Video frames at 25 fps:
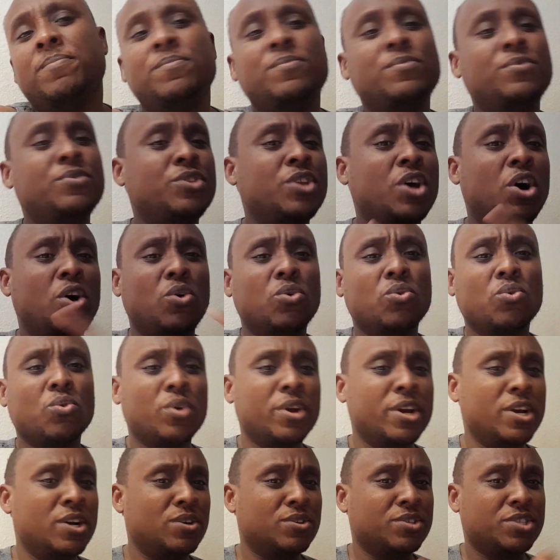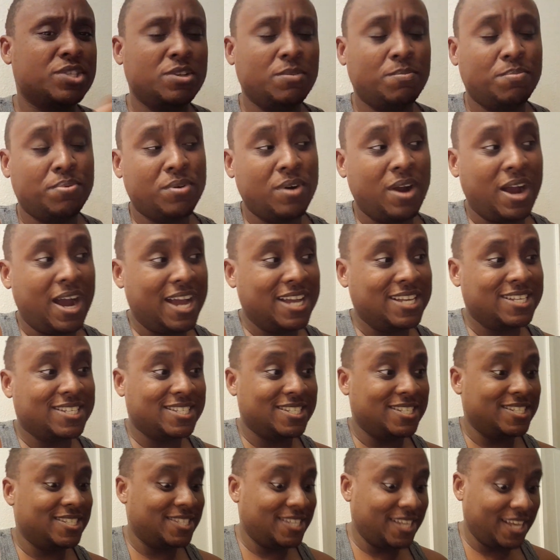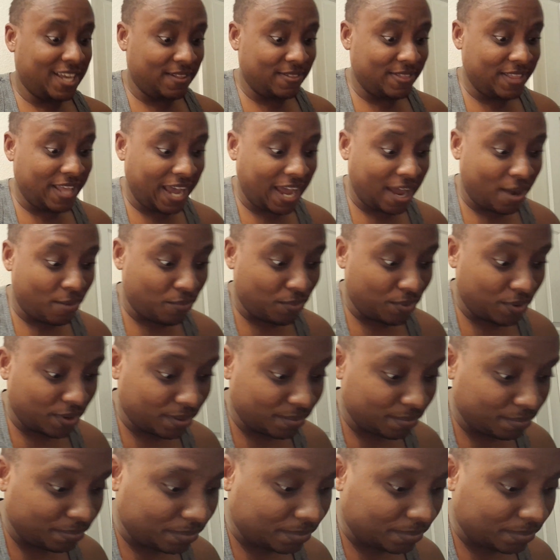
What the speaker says: No real surprises in that one.